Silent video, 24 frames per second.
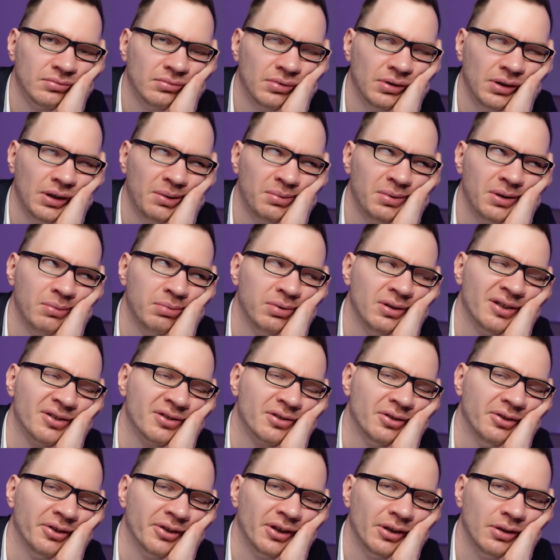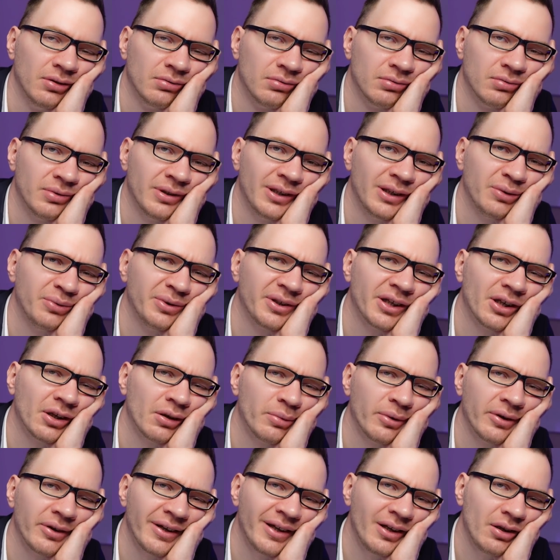Blah, blah, blah, Sergey. Why do we care
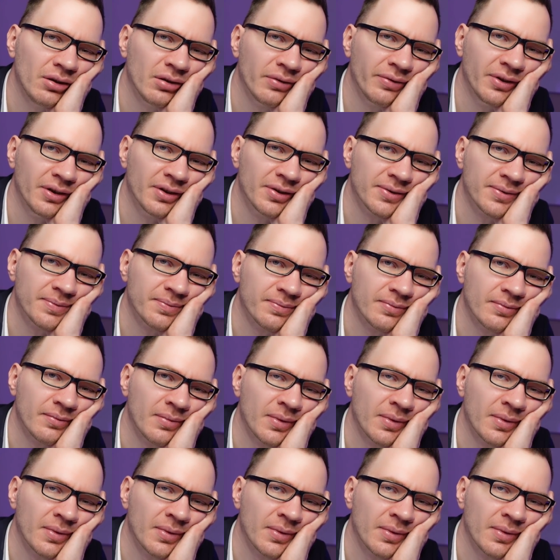about any of this?